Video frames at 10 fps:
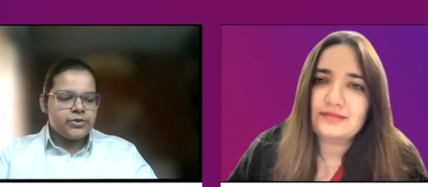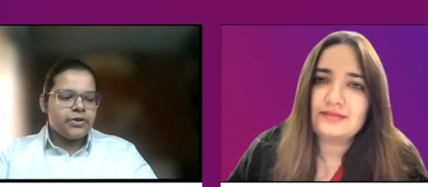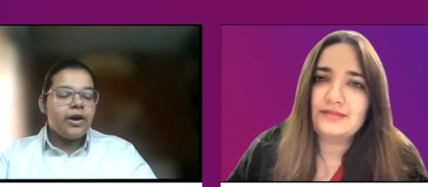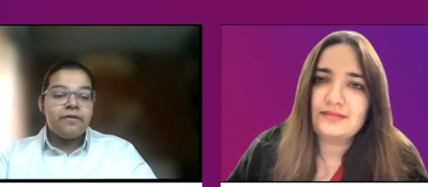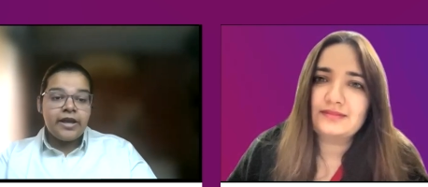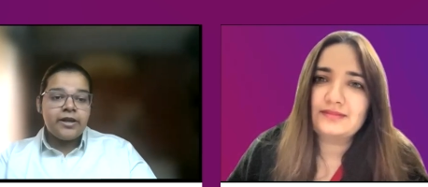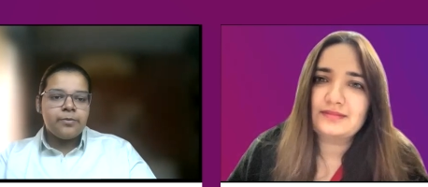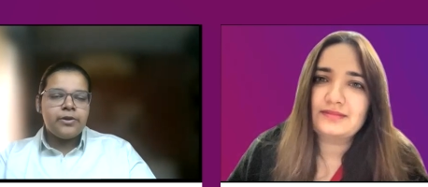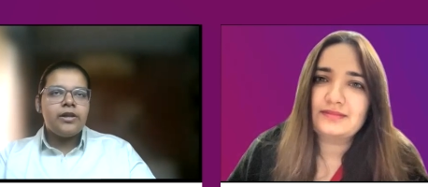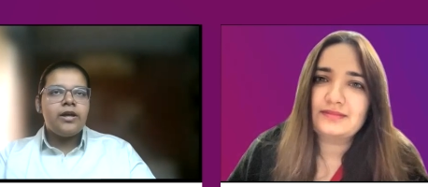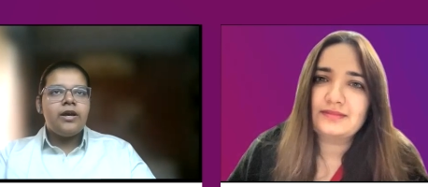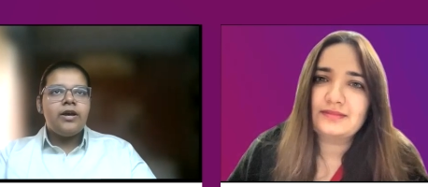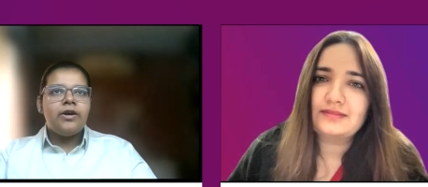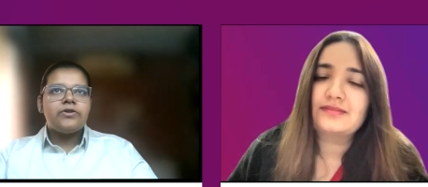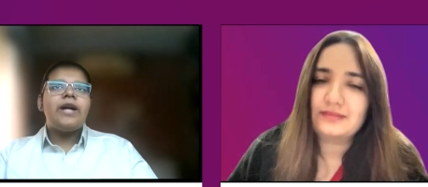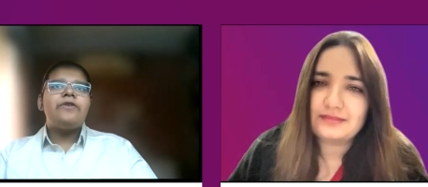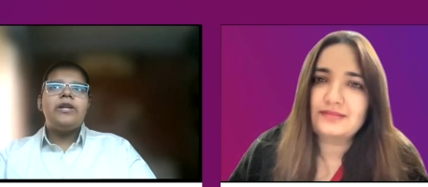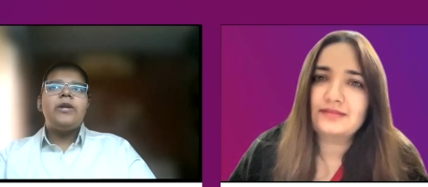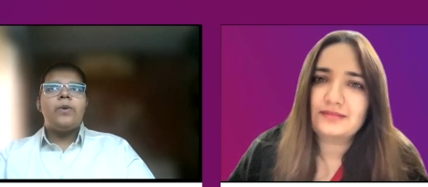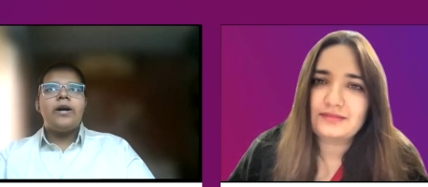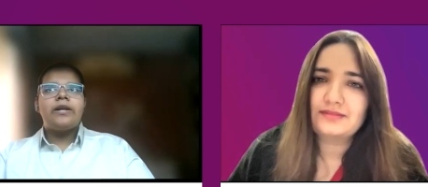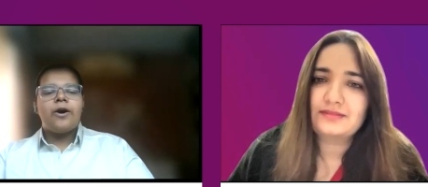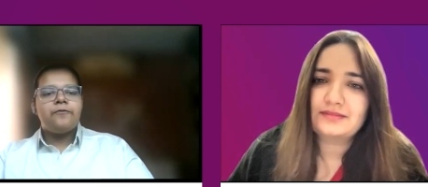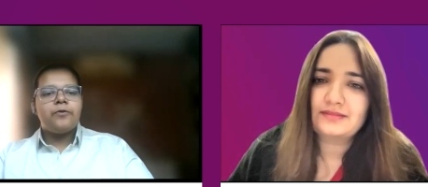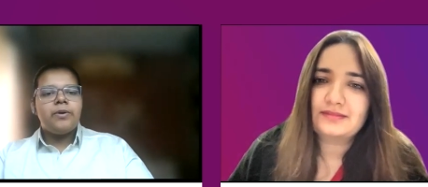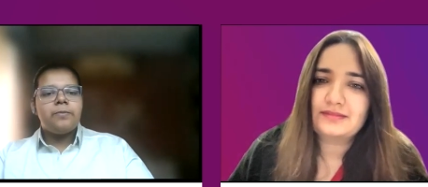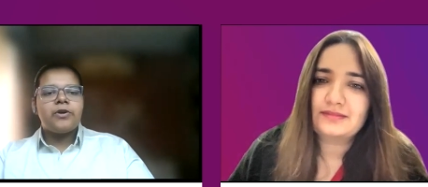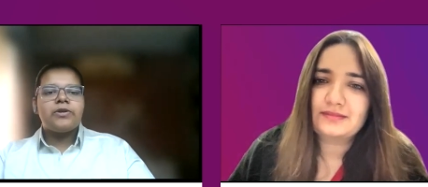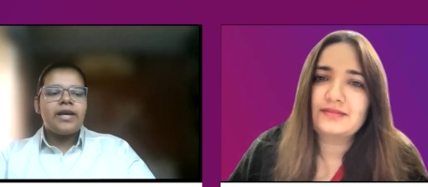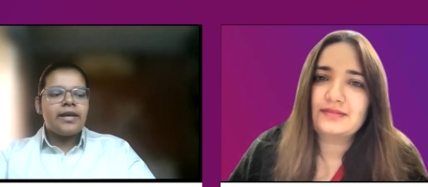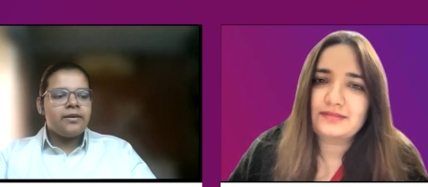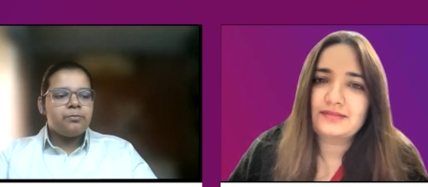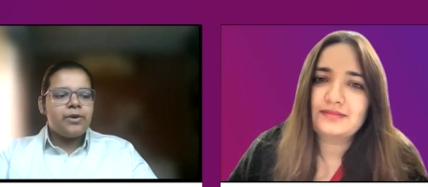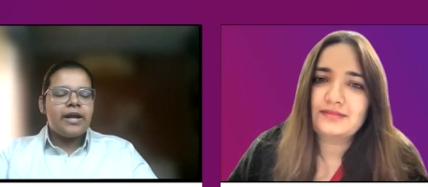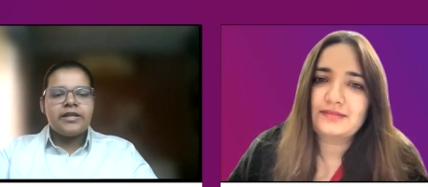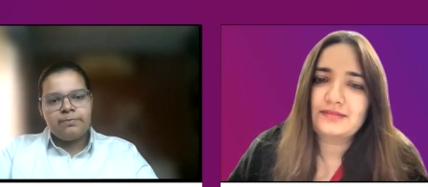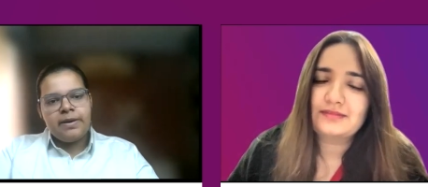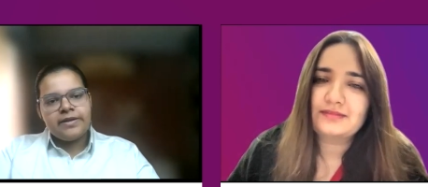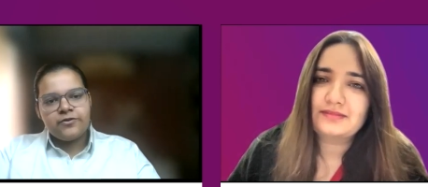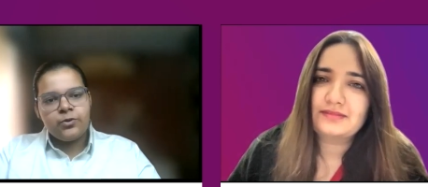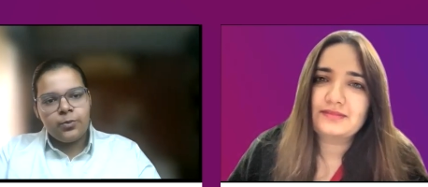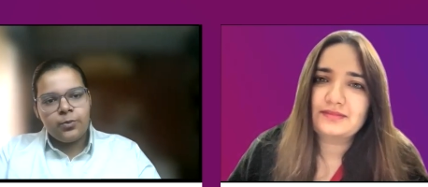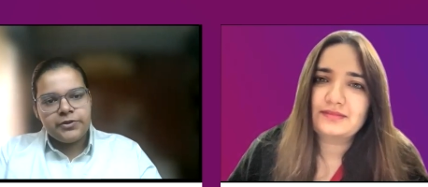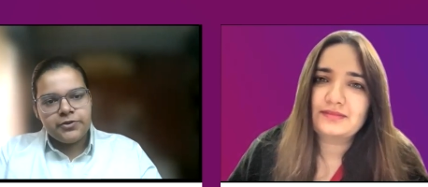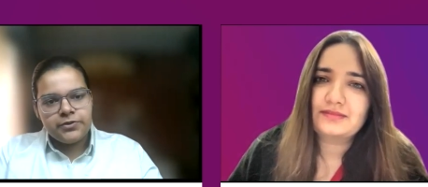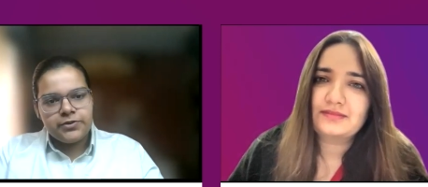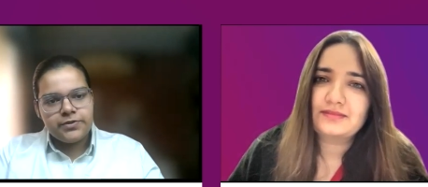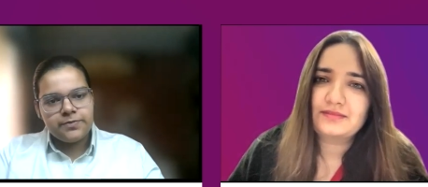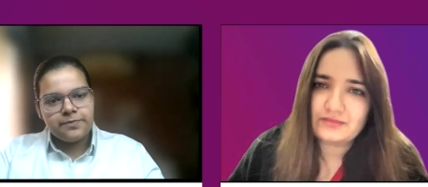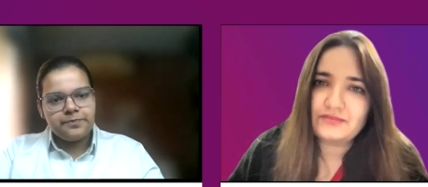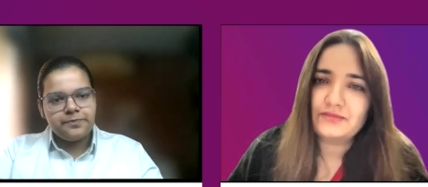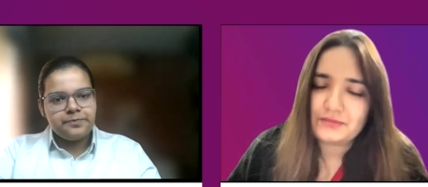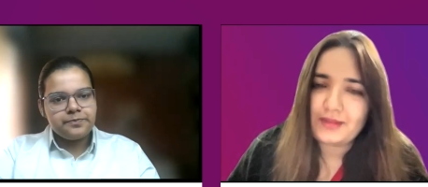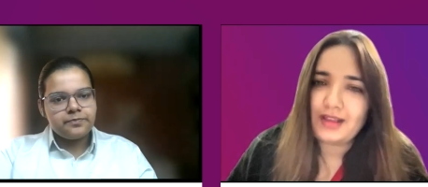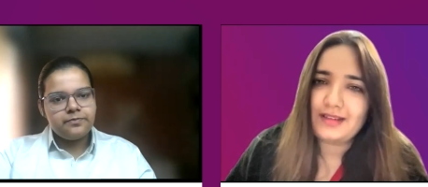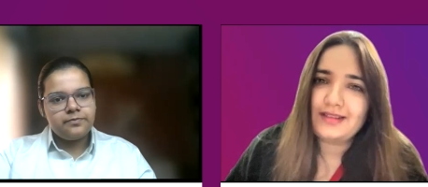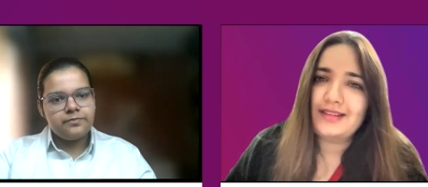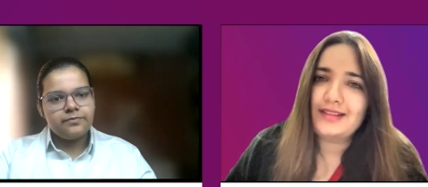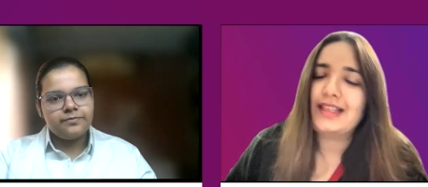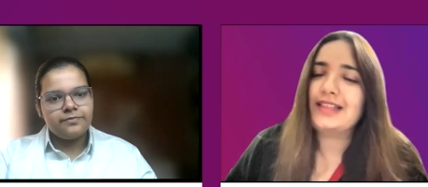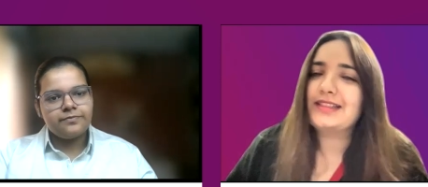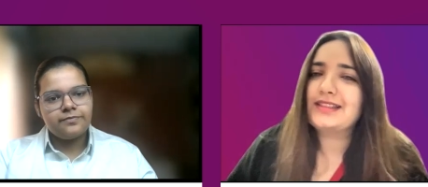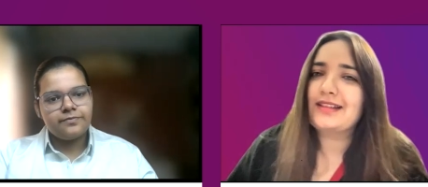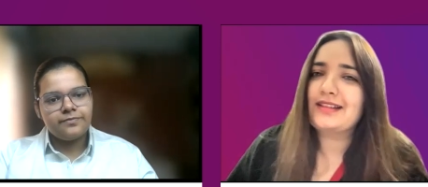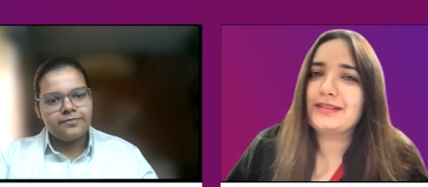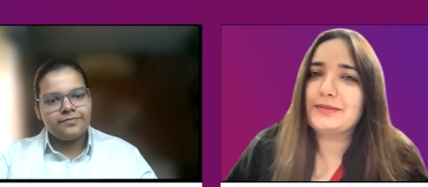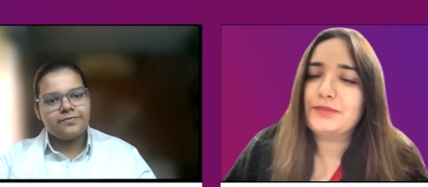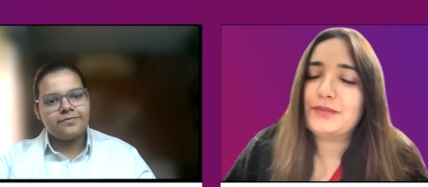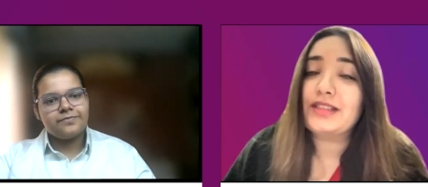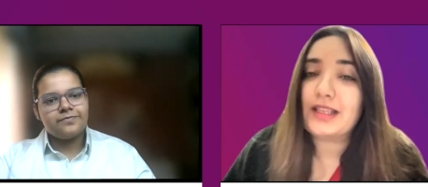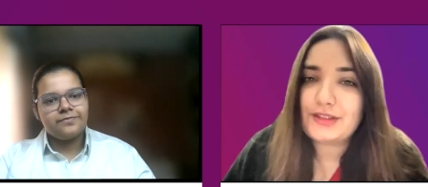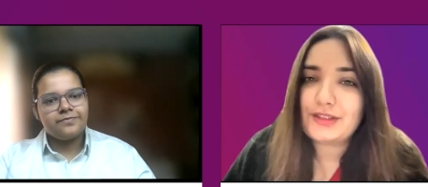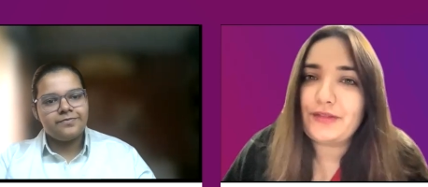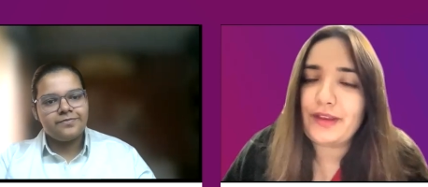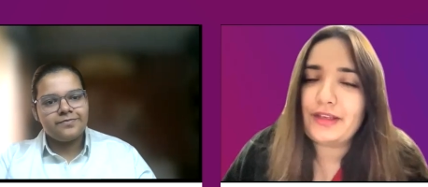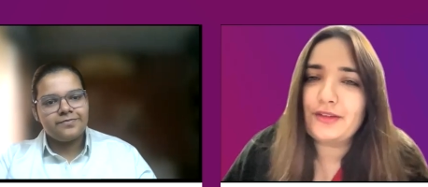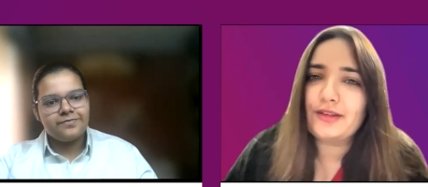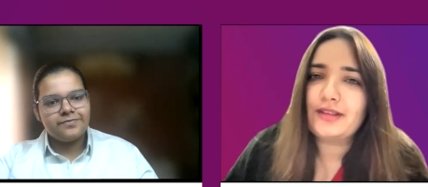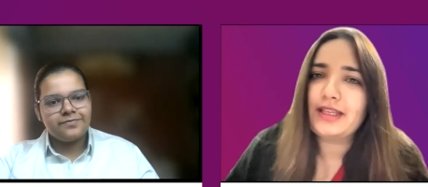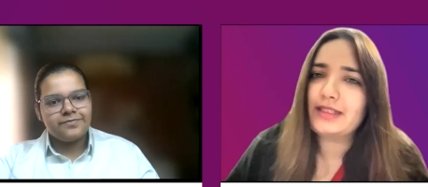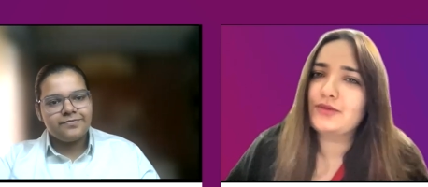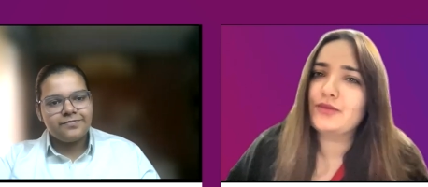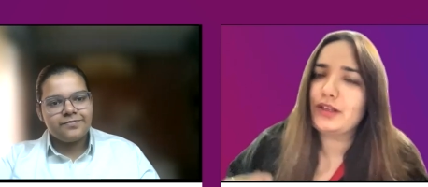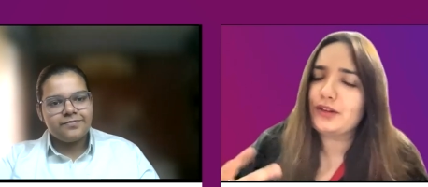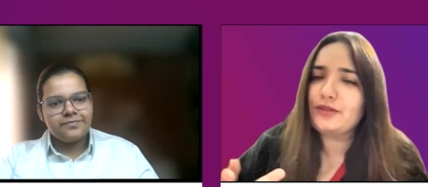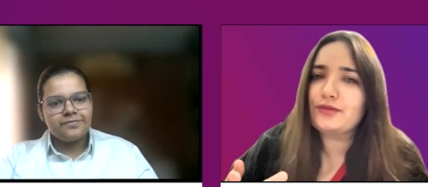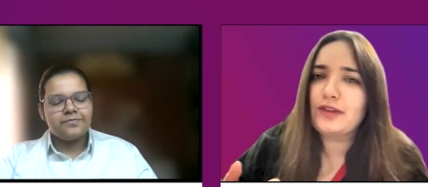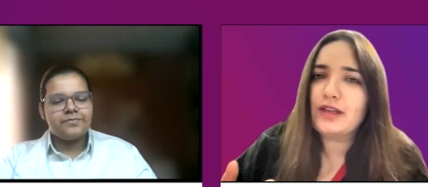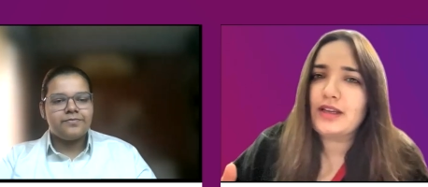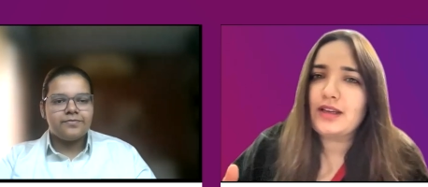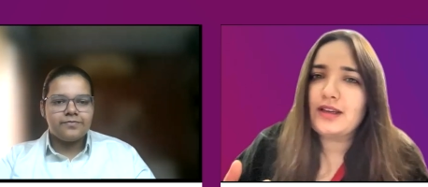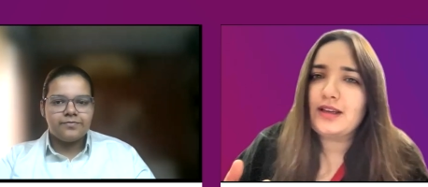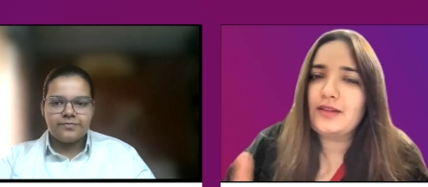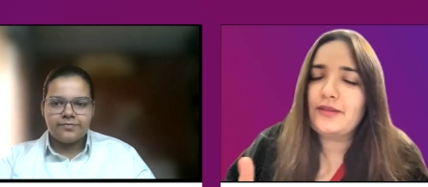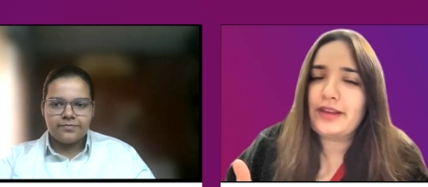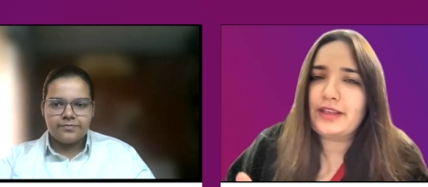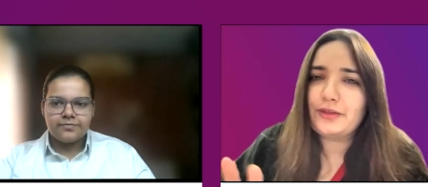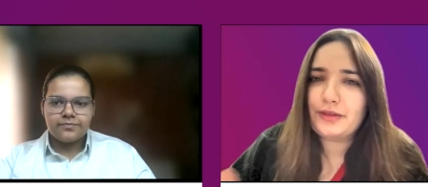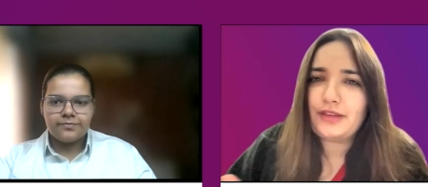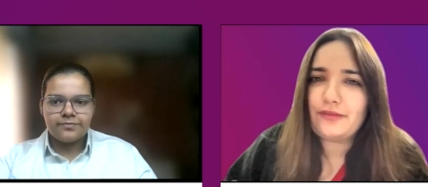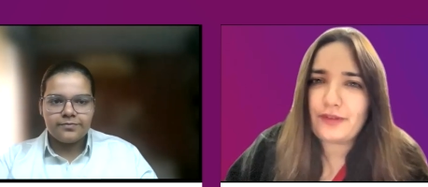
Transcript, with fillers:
Speaker 1: of questions available. So that really worked out for me because I practice best through questions.
Speaker 2: That's, uh, that's actually very good. It's one of a very unique